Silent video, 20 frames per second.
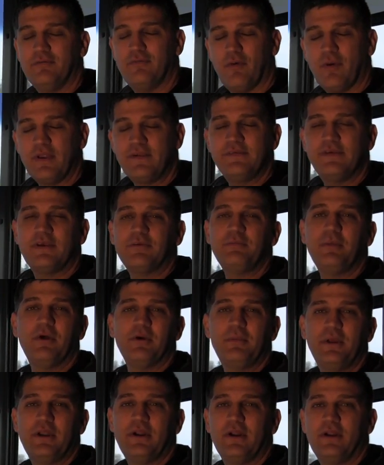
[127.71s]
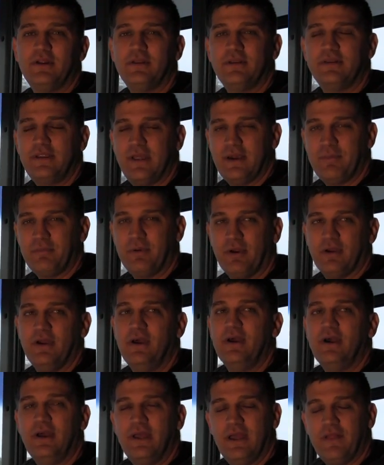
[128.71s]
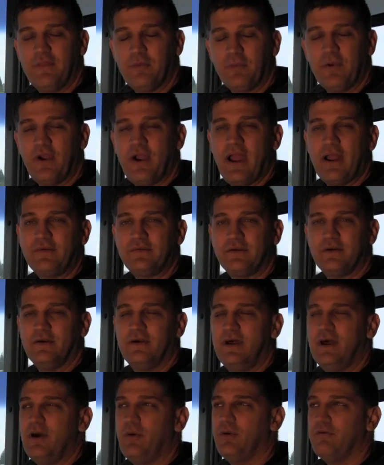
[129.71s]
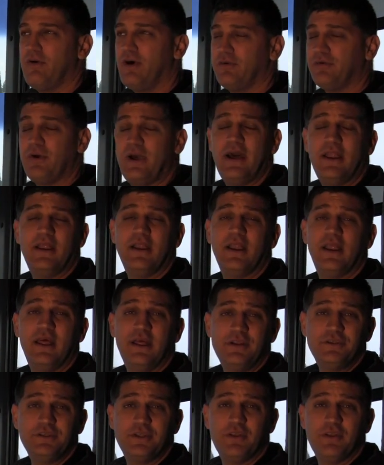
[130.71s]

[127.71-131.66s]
46mm damper in the rear axle. We've also added an 1